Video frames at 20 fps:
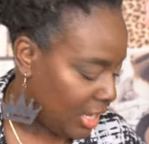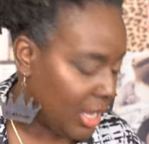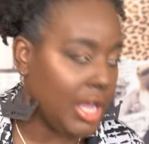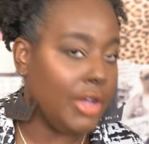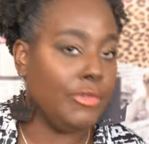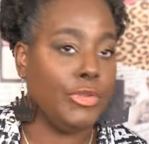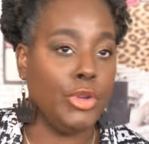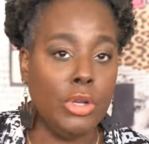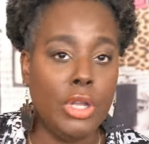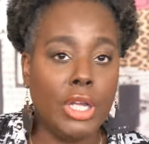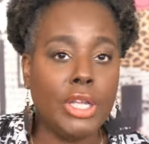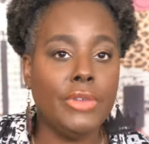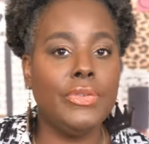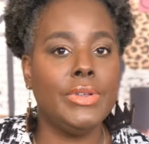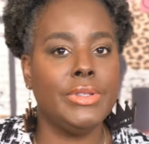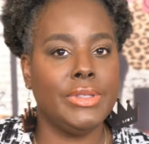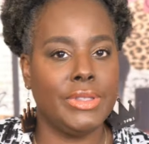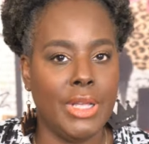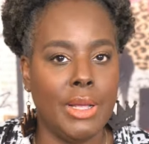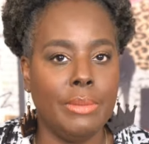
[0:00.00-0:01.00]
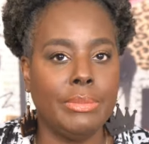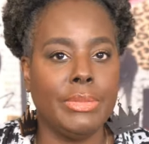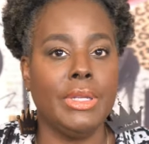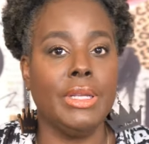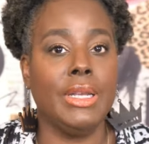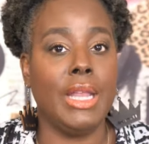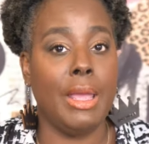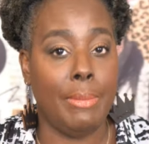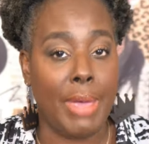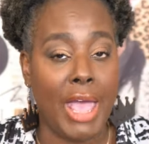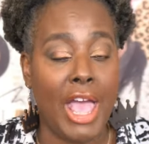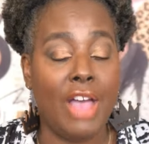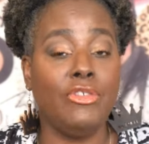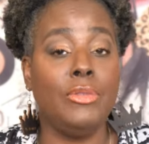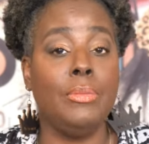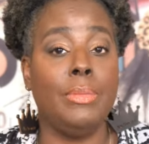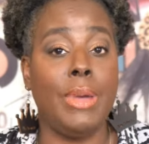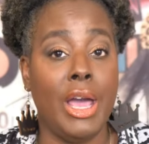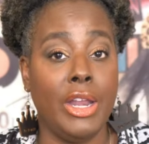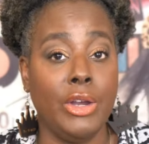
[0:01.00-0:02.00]
If you're looking for something at Bath
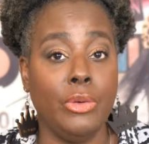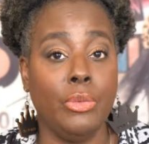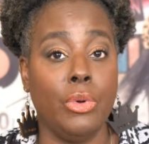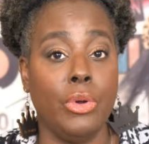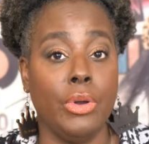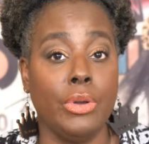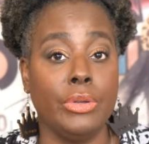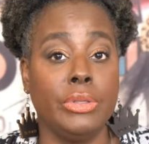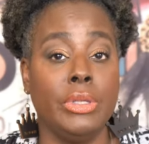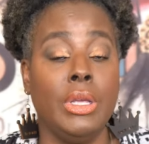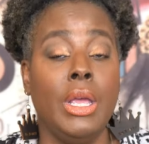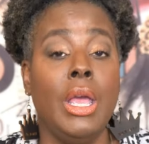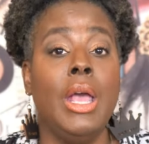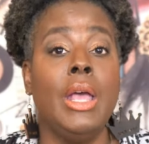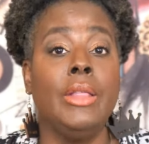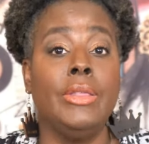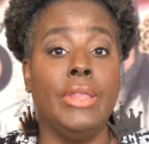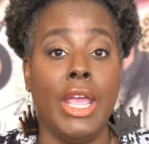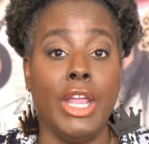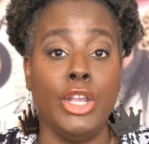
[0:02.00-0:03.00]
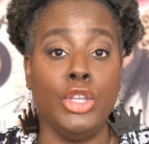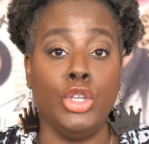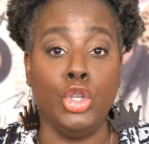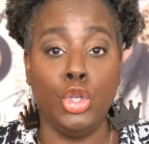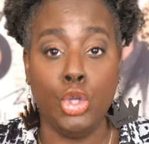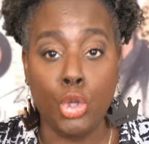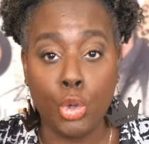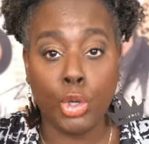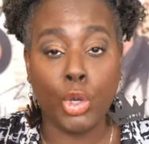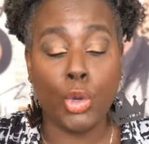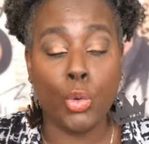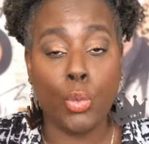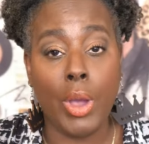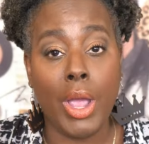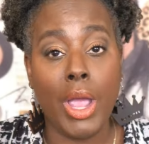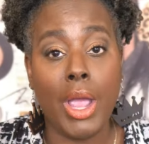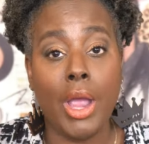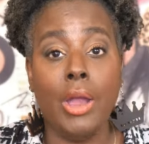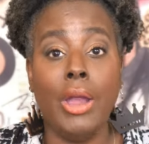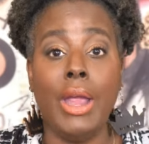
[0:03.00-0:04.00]
and Body Works that you can
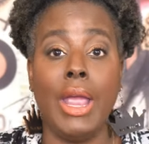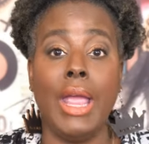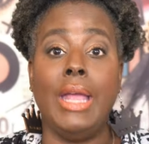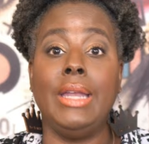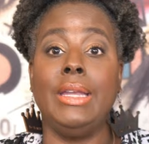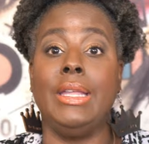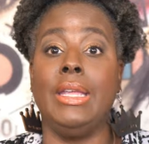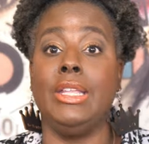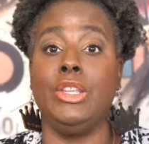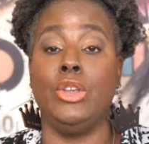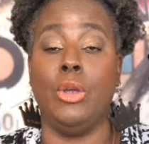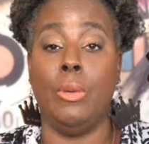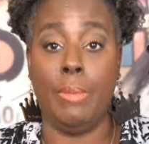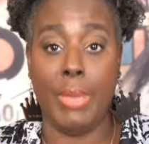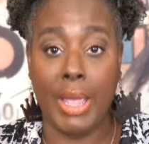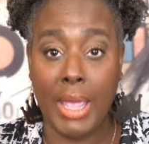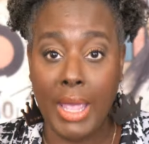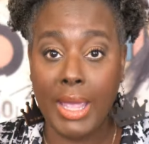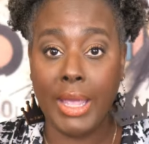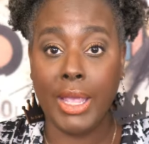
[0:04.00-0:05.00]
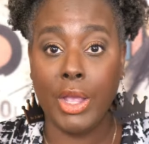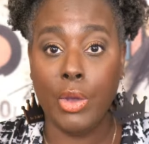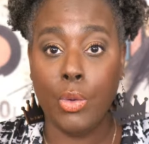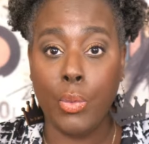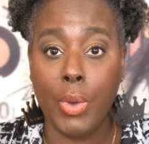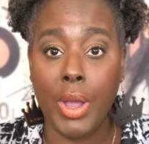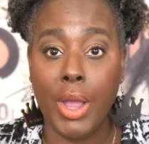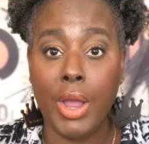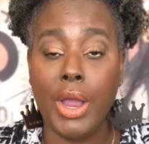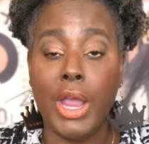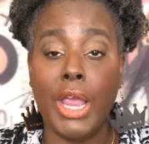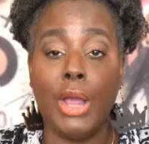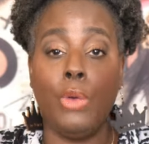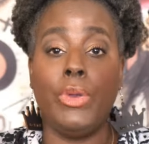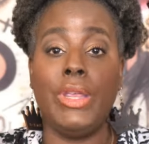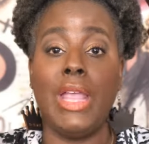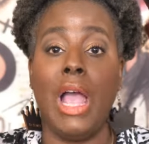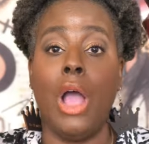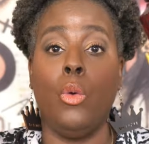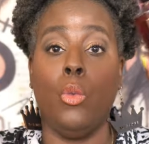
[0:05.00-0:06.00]
wear and then your man can wear. And
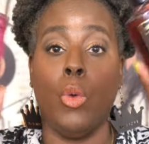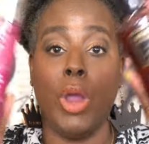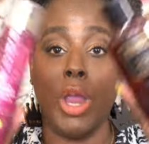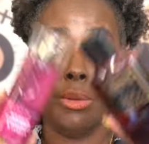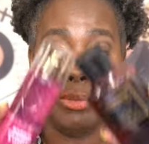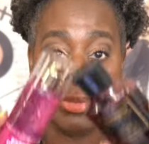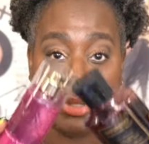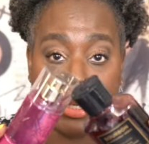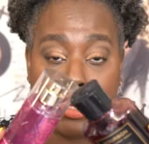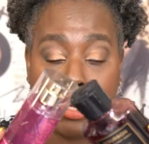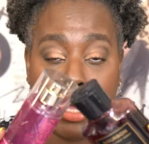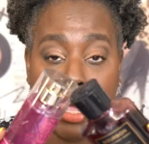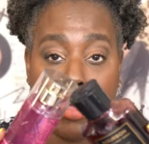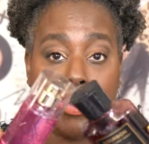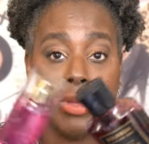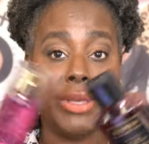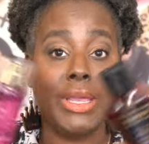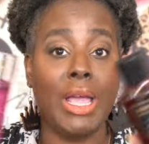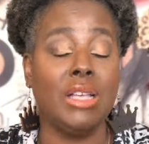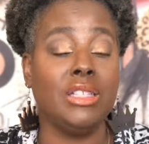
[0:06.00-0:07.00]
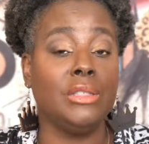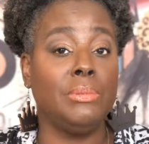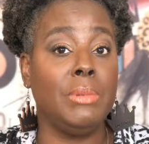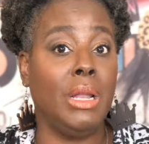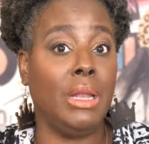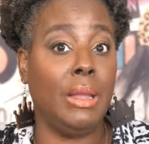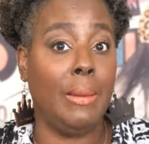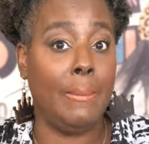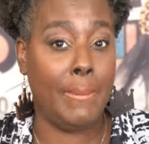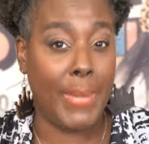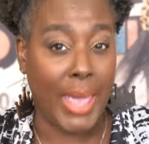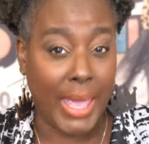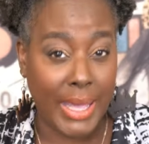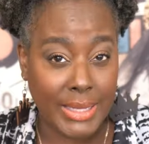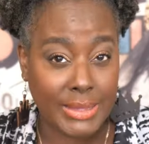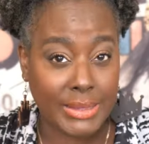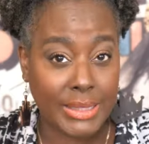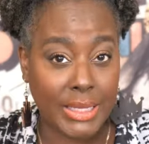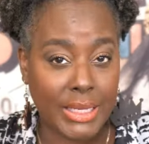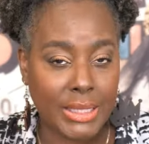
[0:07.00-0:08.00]
when y'all wear them together, y'all smell
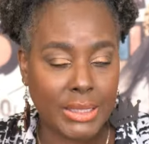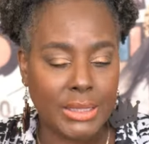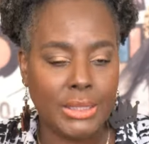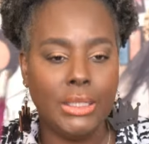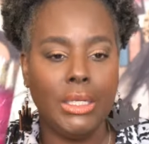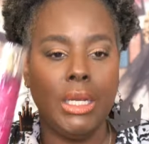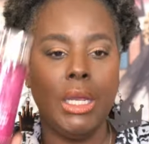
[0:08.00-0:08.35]
amazing.